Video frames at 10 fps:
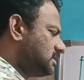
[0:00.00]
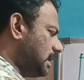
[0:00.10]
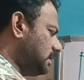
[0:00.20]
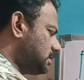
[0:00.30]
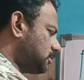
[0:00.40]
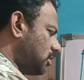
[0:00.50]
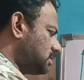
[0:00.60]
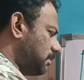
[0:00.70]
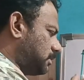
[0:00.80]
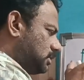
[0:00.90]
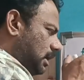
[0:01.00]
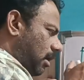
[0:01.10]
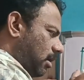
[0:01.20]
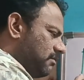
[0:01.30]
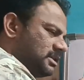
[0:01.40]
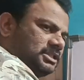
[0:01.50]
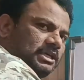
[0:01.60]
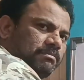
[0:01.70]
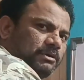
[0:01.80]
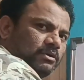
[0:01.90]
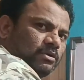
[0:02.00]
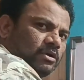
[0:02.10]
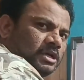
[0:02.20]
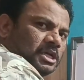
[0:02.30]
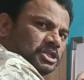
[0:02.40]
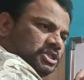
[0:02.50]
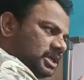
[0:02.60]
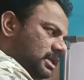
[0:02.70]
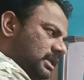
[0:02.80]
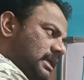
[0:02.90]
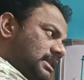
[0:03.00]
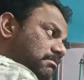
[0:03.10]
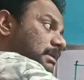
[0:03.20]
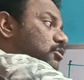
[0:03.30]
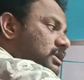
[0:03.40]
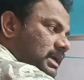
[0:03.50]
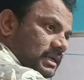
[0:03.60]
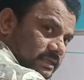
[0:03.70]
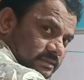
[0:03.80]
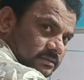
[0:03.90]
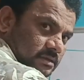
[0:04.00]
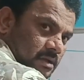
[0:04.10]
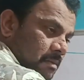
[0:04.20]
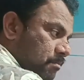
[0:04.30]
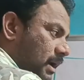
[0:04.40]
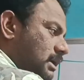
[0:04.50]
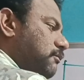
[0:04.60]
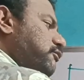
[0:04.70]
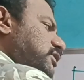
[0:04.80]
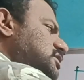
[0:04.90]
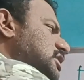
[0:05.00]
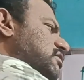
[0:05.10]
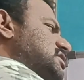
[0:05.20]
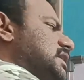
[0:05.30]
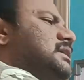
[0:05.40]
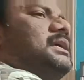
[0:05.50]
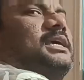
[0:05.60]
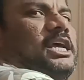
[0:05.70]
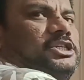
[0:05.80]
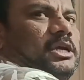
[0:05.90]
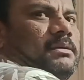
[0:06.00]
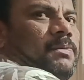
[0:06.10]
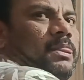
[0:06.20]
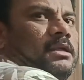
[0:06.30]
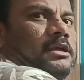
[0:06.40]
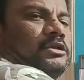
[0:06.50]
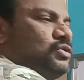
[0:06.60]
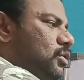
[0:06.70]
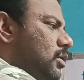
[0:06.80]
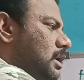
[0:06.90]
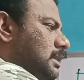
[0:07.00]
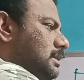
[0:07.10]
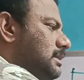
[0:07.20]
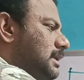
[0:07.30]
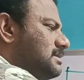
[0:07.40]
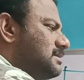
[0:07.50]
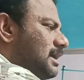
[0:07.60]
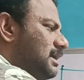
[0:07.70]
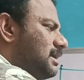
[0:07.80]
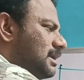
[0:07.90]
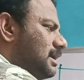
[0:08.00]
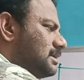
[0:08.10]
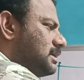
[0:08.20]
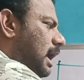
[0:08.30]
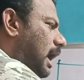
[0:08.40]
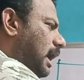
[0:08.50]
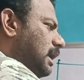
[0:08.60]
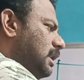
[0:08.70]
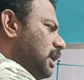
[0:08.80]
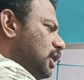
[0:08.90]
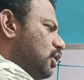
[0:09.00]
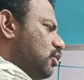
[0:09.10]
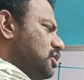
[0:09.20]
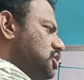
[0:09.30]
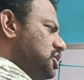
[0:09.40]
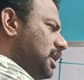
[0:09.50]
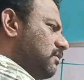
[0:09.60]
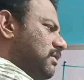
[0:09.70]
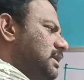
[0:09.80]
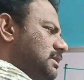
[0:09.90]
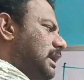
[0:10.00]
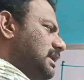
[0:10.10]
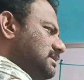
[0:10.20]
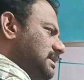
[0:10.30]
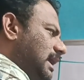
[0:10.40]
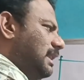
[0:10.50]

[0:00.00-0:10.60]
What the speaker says: Understand this concept. See, always CPU generate the memory address, but first it will check in the cache. So this address I need to check whether that